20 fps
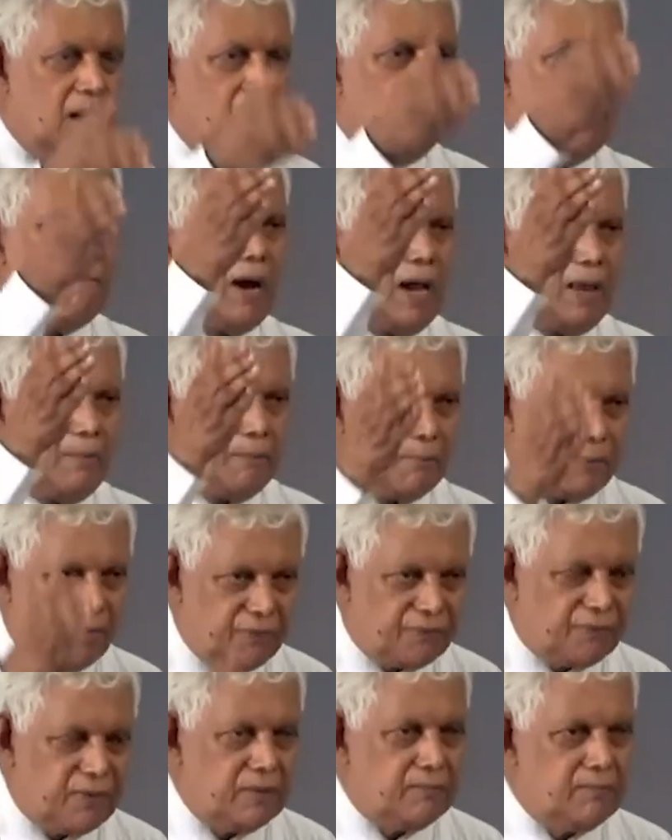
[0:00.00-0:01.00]
My
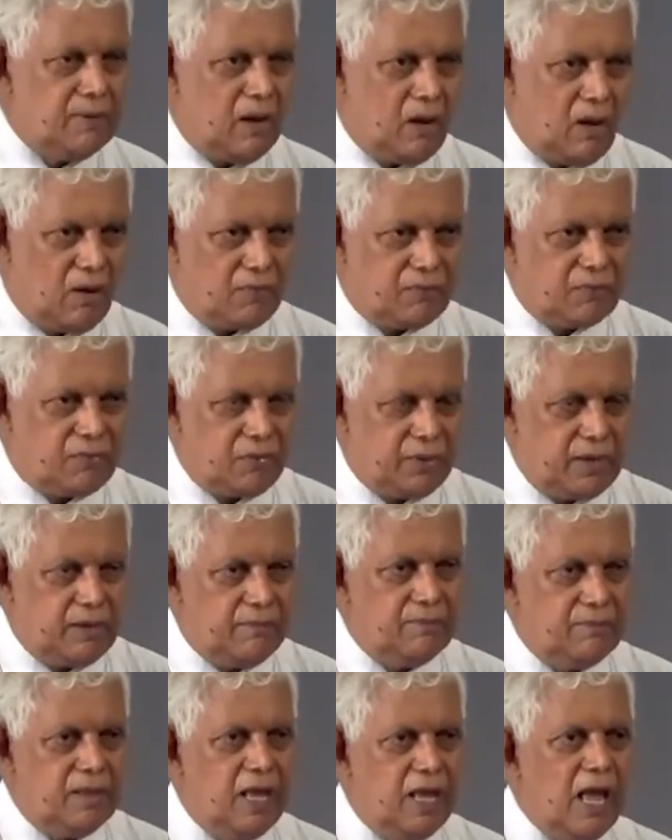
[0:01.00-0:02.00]
present belongs to
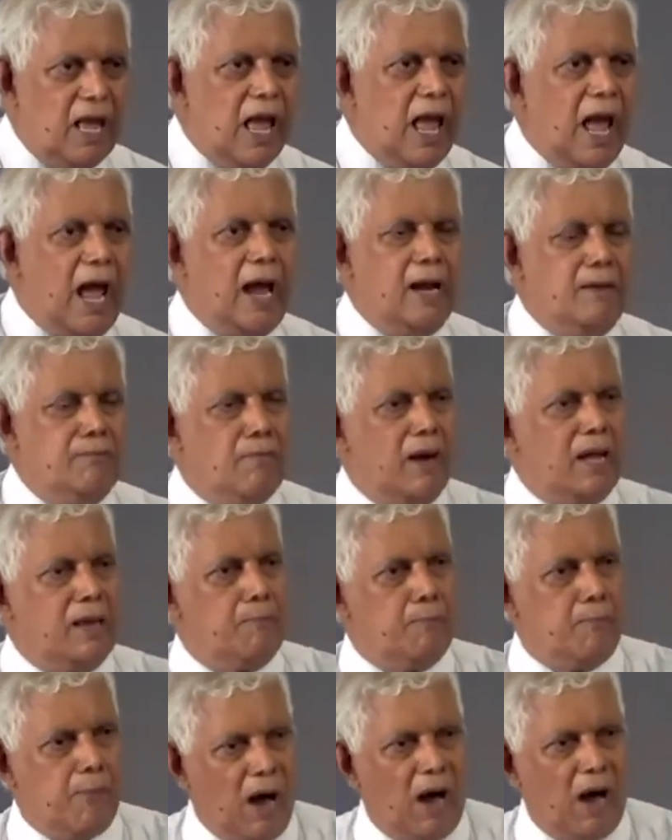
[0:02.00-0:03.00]
Him. And my
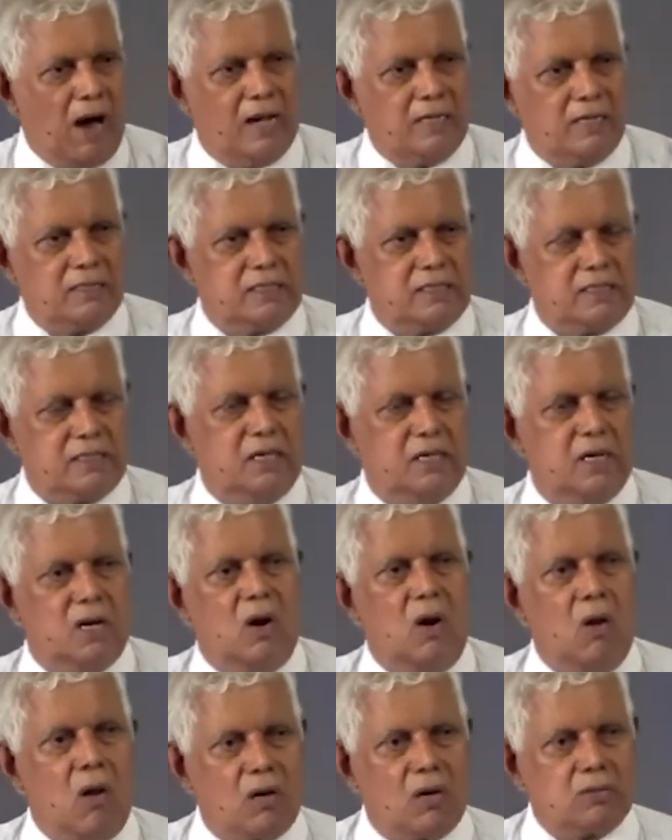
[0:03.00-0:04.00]
past,
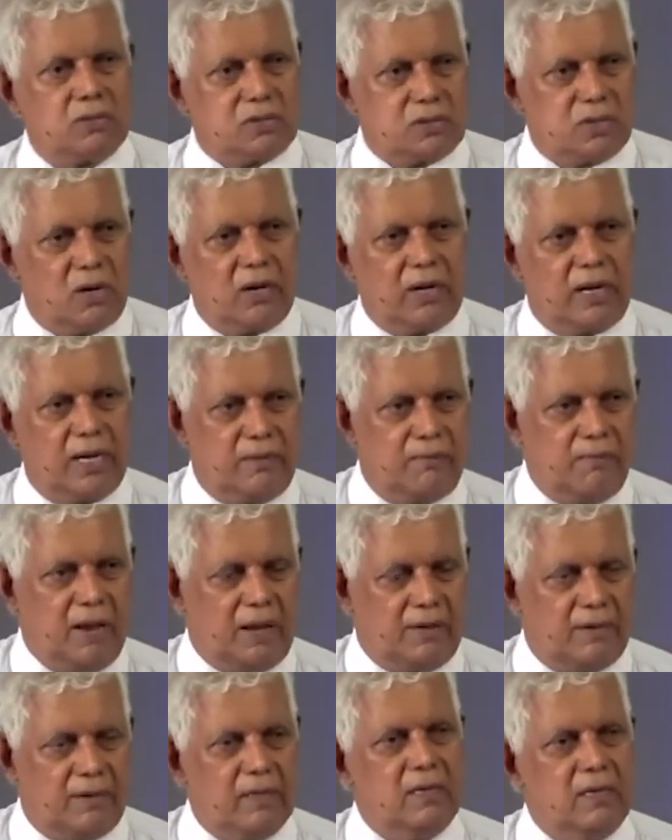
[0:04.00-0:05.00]
lock, stock and
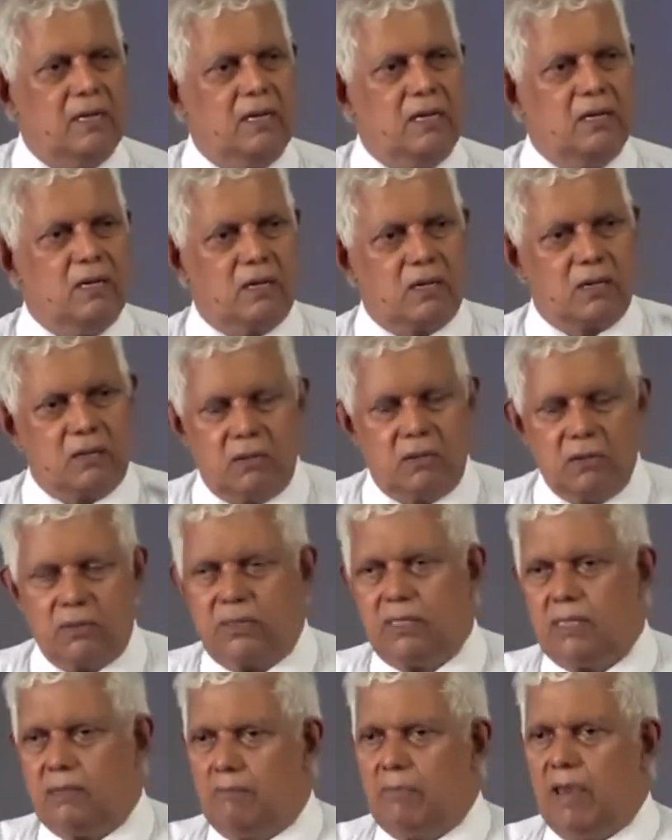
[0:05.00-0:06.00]
barrel, good,
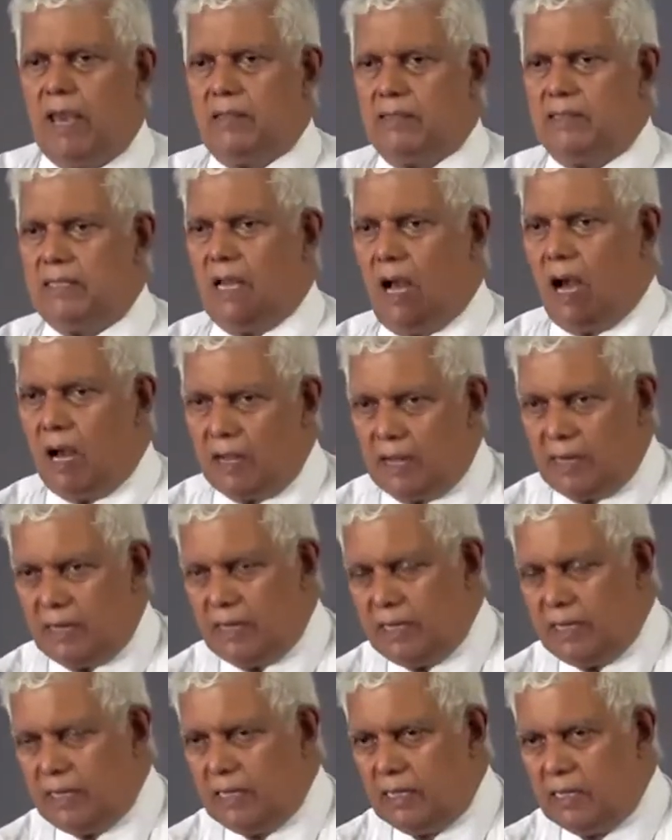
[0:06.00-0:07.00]
the bad, the
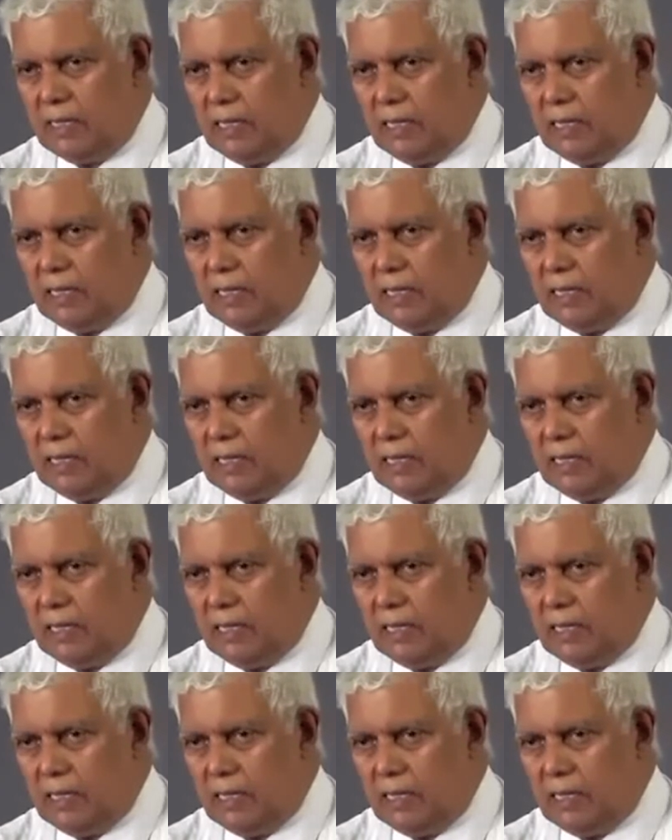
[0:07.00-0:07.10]
ugly.